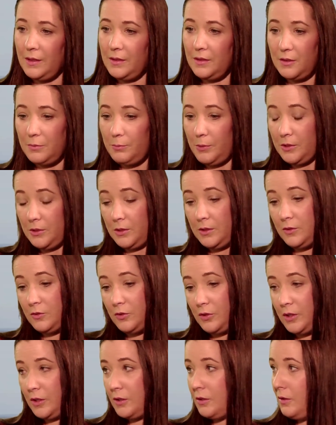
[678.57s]
especially in
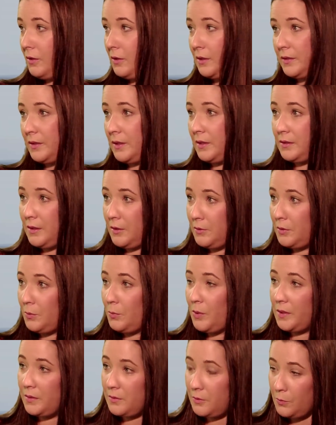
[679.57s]
Donegal, I think down the
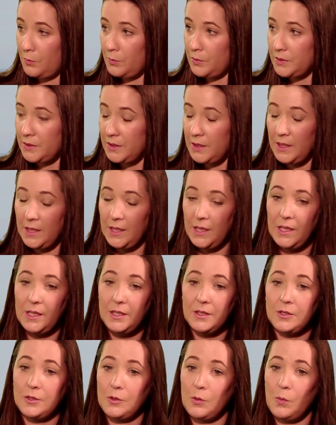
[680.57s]
west coast.
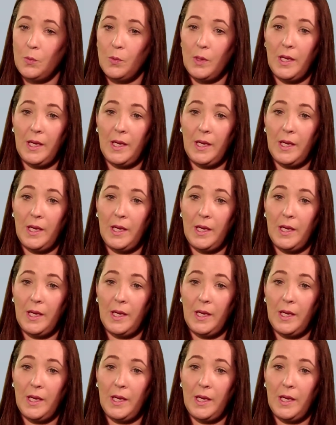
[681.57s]
So